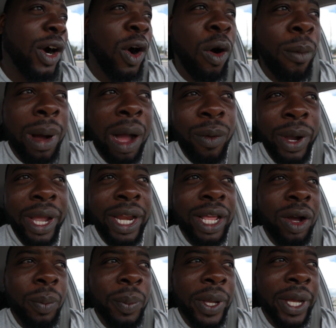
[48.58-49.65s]
on my way to
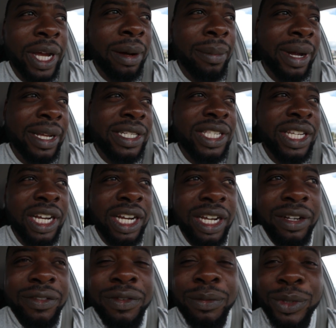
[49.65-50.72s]
go pick up my
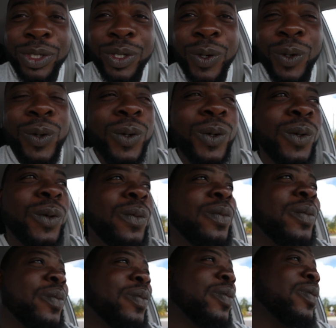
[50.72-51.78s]
son from school,
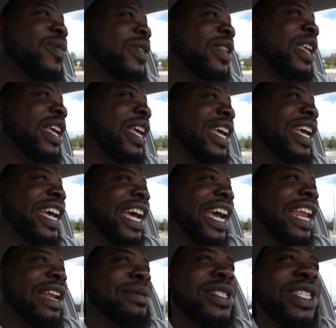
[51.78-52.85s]

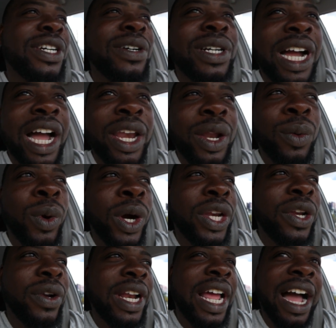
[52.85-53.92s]
and I'm still kind of
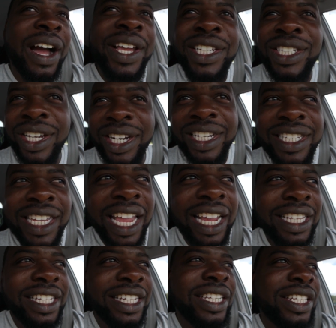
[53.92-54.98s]
wondering how he's gonna
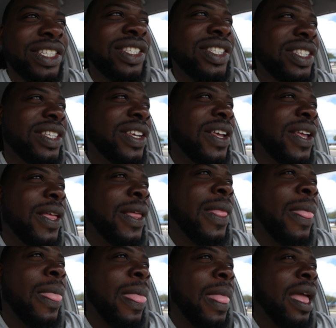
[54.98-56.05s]
take this.
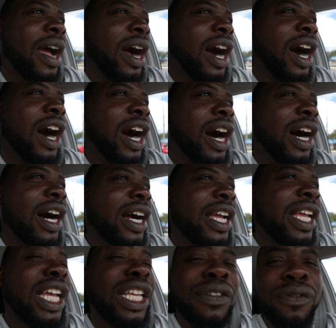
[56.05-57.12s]

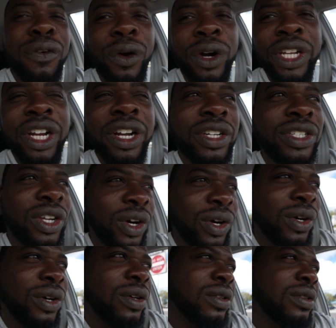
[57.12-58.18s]
Uh, he's four years
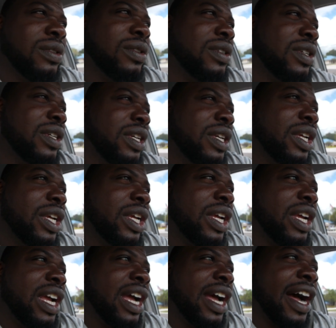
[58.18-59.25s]
old.
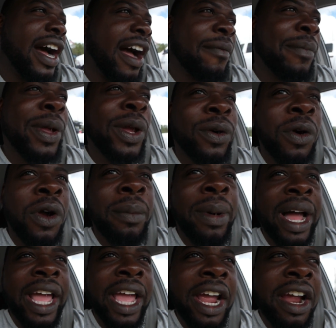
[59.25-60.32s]
I've been growing
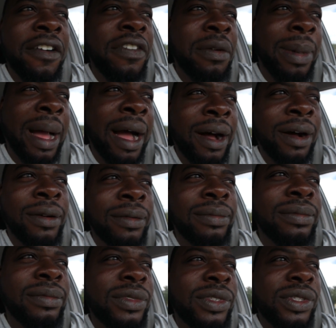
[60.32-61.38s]
my hair for about
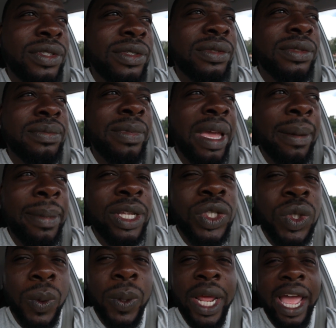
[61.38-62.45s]
maybe
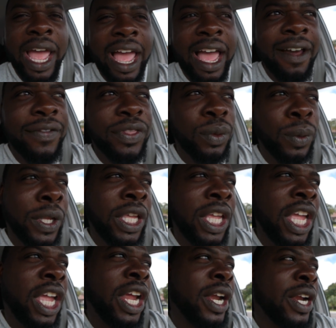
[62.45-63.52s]
two and a half, three
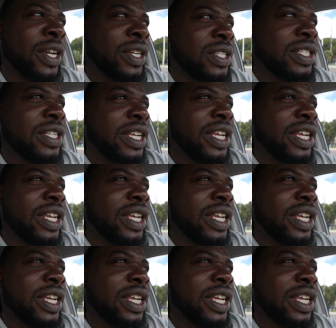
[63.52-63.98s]
years.